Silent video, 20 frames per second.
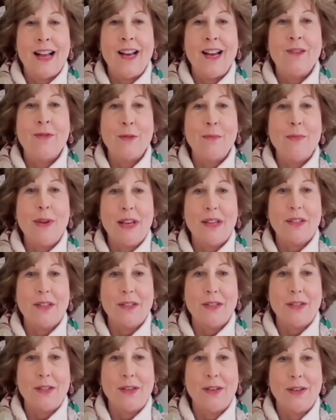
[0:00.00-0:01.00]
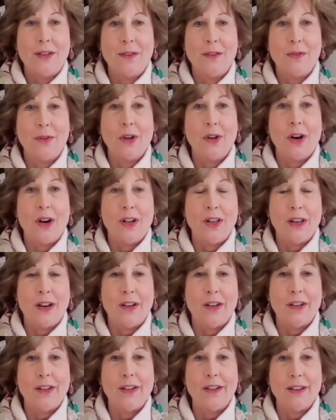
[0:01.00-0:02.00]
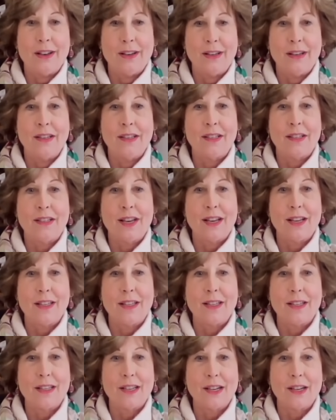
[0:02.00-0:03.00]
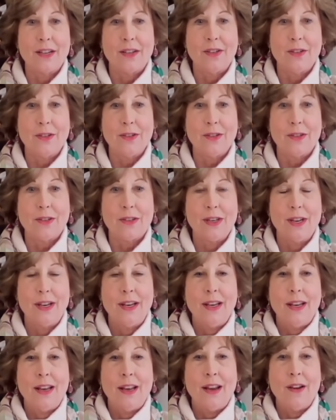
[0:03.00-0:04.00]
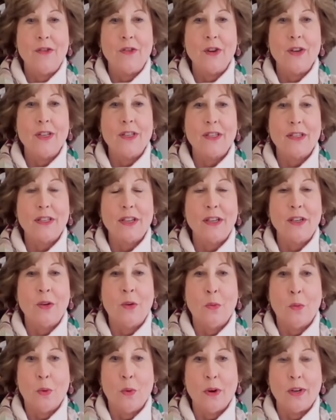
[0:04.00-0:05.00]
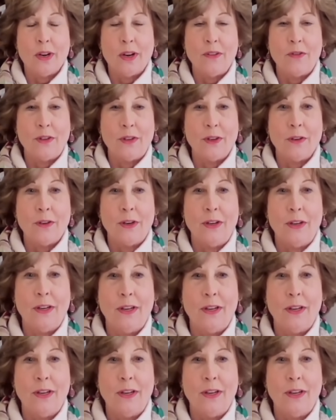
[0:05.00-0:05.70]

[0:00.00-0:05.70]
have a message for all our United States senators, every single one of you.